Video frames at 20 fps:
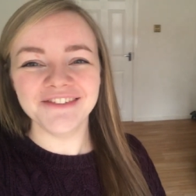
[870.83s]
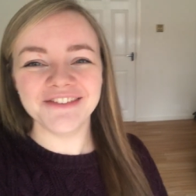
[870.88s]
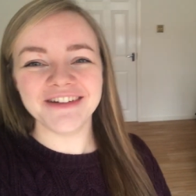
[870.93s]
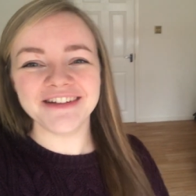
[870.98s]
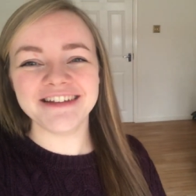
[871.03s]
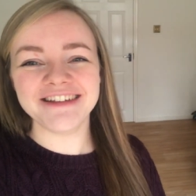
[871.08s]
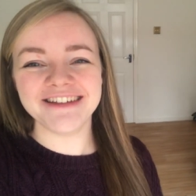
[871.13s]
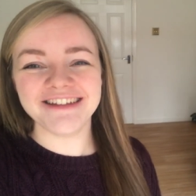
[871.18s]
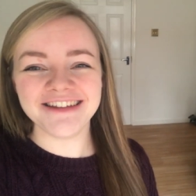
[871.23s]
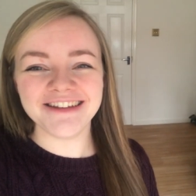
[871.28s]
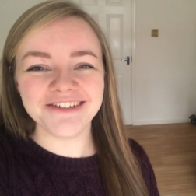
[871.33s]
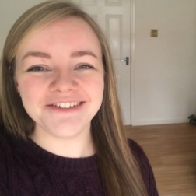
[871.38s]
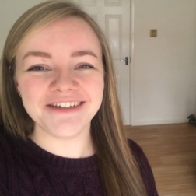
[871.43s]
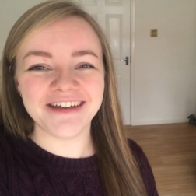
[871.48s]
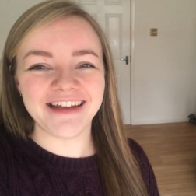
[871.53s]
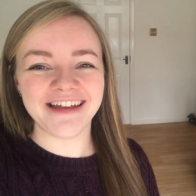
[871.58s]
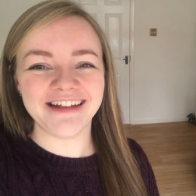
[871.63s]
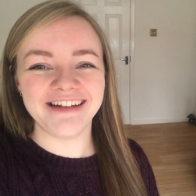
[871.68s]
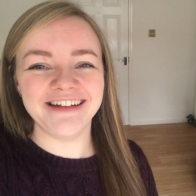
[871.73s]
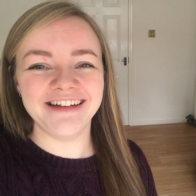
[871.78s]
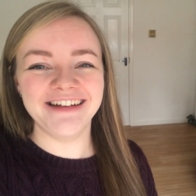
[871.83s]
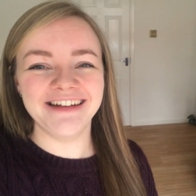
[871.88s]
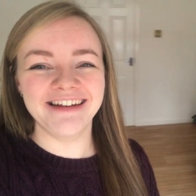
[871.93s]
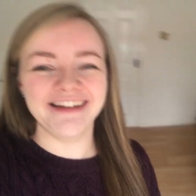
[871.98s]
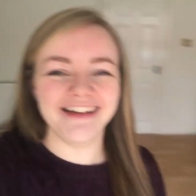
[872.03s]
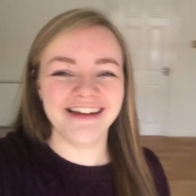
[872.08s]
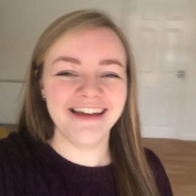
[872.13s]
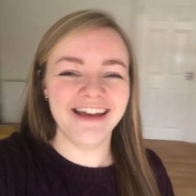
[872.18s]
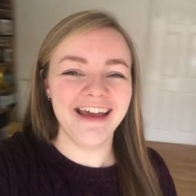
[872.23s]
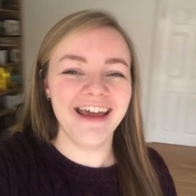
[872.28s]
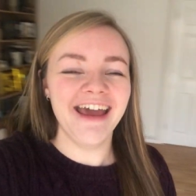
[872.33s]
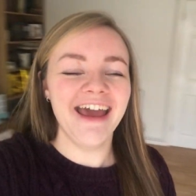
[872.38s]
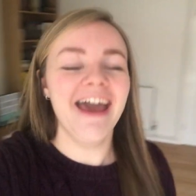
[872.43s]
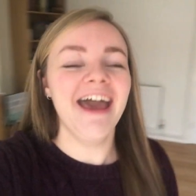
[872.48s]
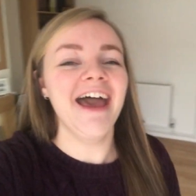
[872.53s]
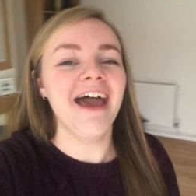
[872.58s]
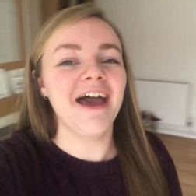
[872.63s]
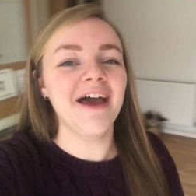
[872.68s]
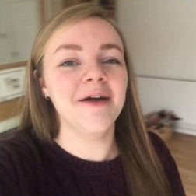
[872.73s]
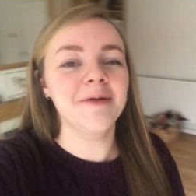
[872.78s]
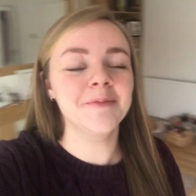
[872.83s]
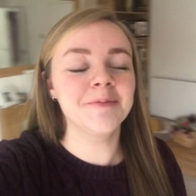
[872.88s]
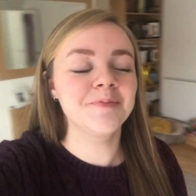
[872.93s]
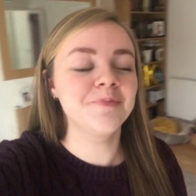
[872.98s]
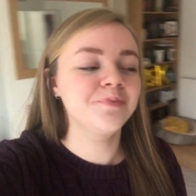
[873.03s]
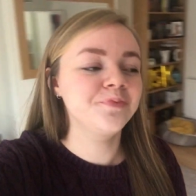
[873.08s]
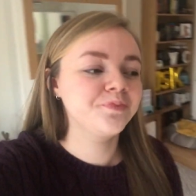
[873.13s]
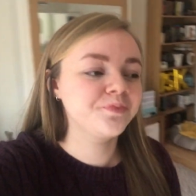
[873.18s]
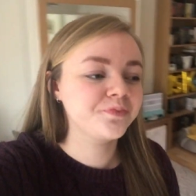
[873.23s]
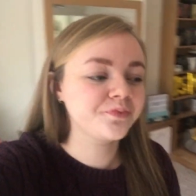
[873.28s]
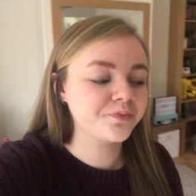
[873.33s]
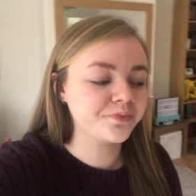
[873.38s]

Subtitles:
What you doing?